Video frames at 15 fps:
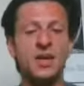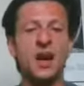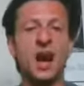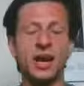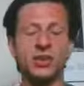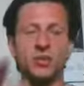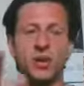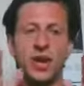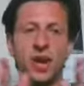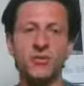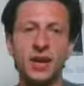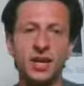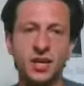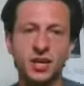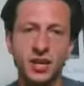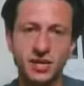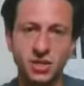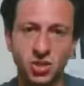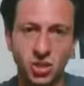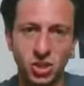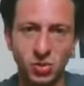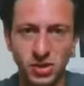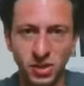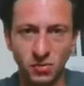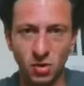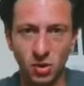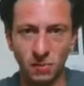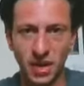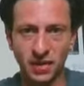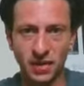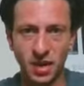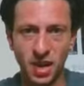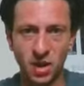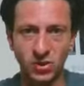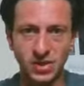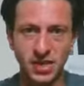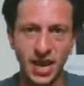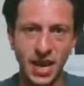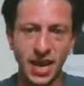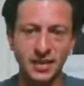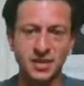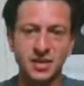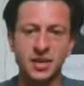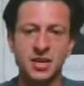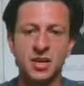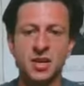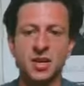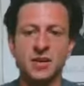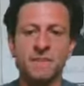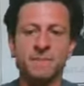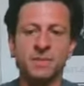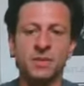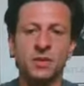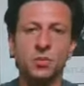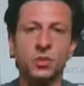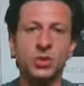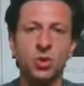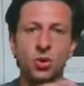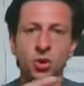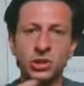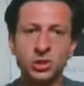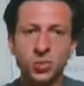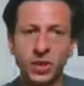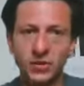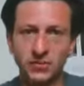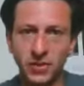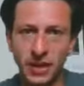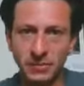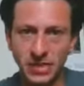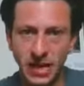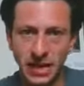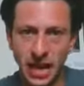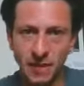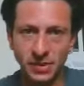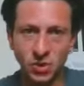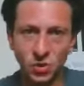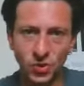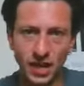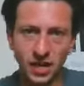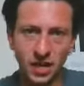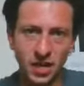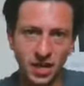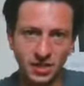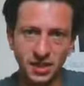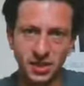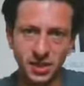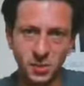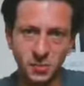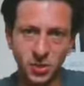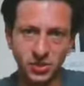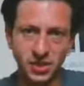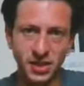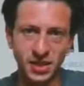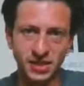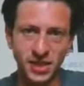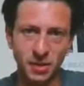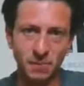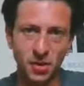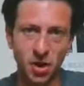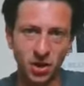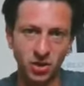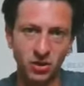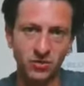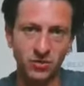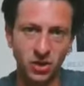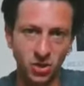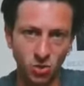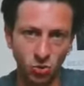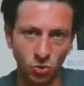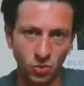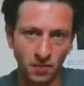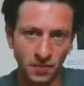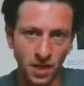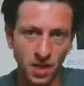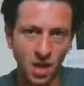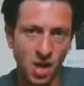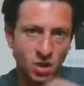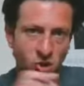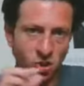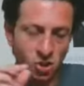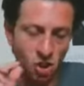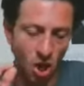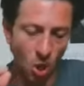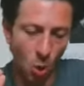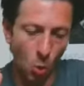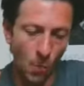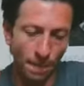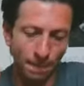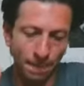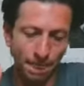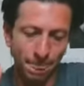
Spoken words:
either way, I recognized that she was in more pain than I was, and with the whole twin flame dynamic, you recognize that this person is a part of you. So